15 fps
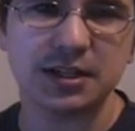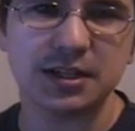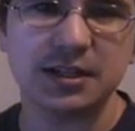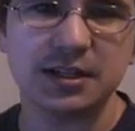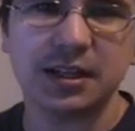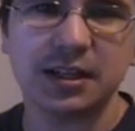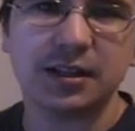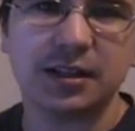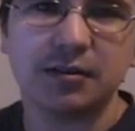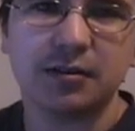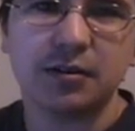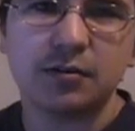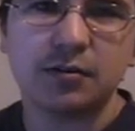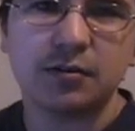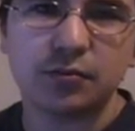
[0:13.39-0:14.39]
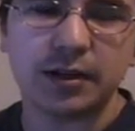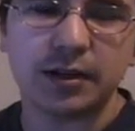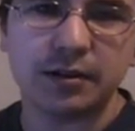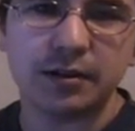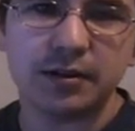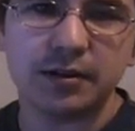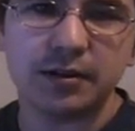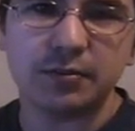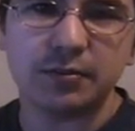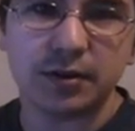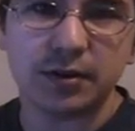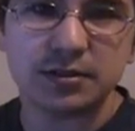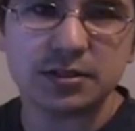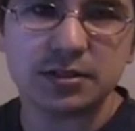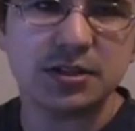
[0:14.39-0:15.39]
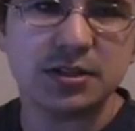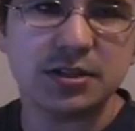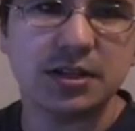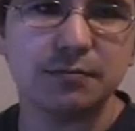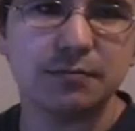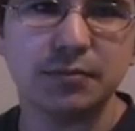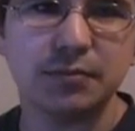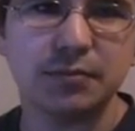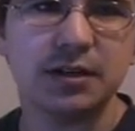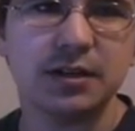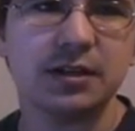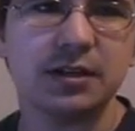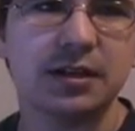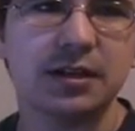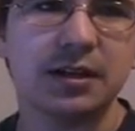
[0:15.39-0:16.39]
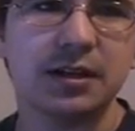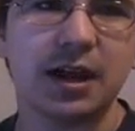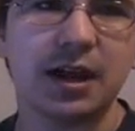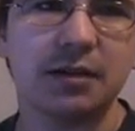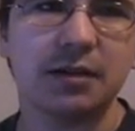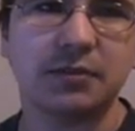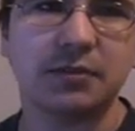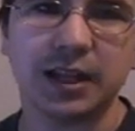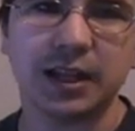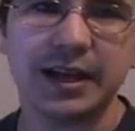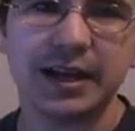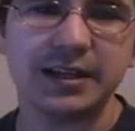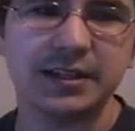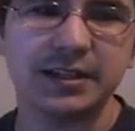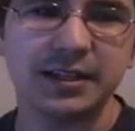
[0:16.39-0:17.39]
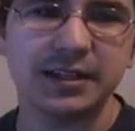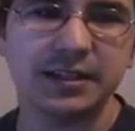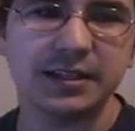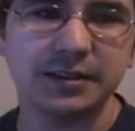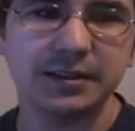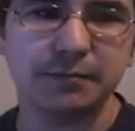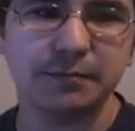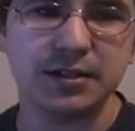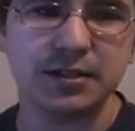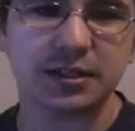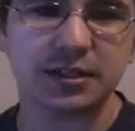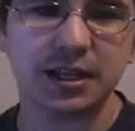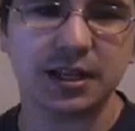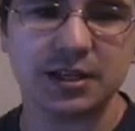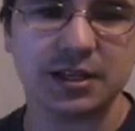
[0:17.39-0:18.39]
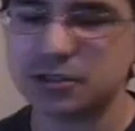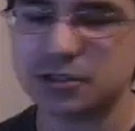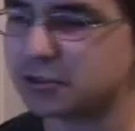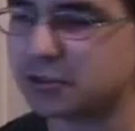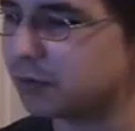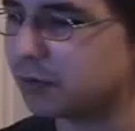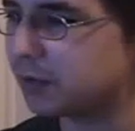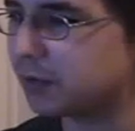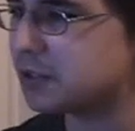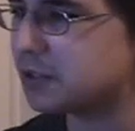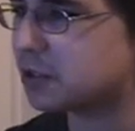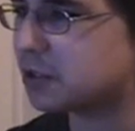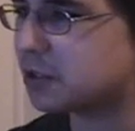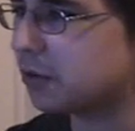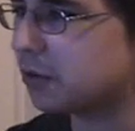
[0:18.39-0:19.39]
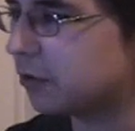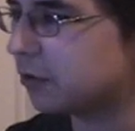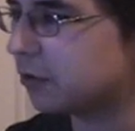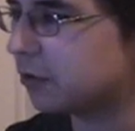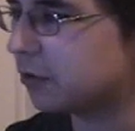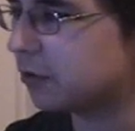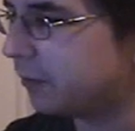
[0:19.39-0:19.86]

I didn't really want to see it, but I'm glad I did. It basically has to do with this girl,